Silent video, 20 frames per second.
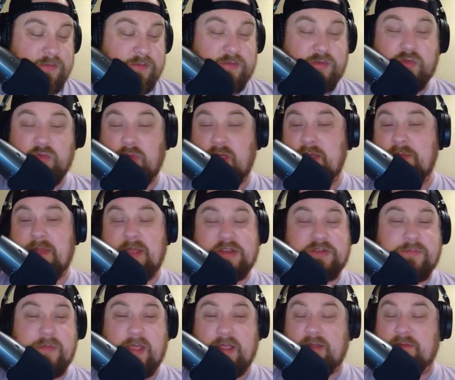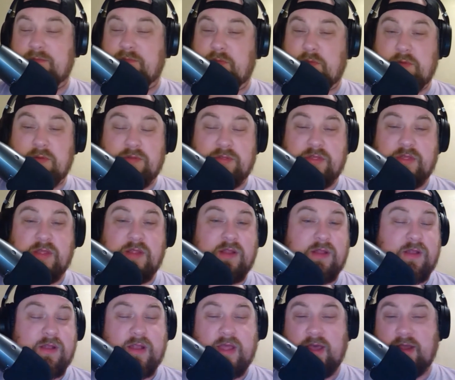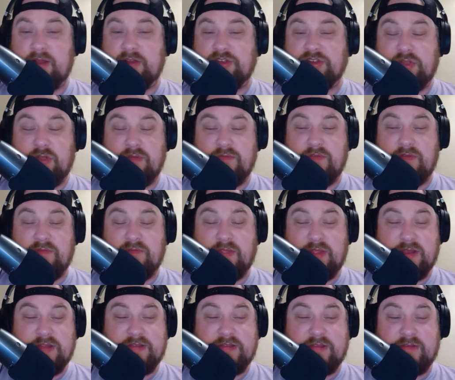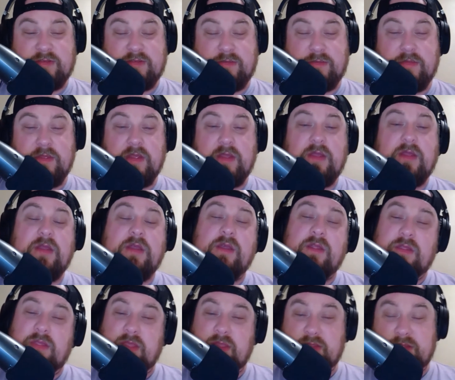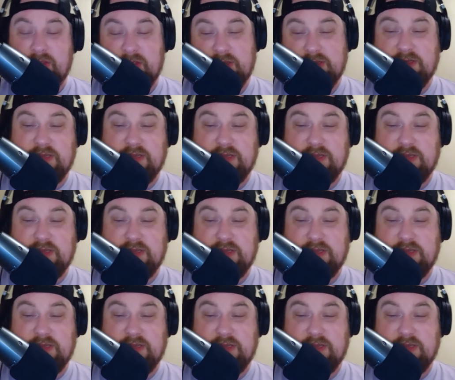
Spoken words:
Great match back and forth. A lot of show of athleticism. The Elite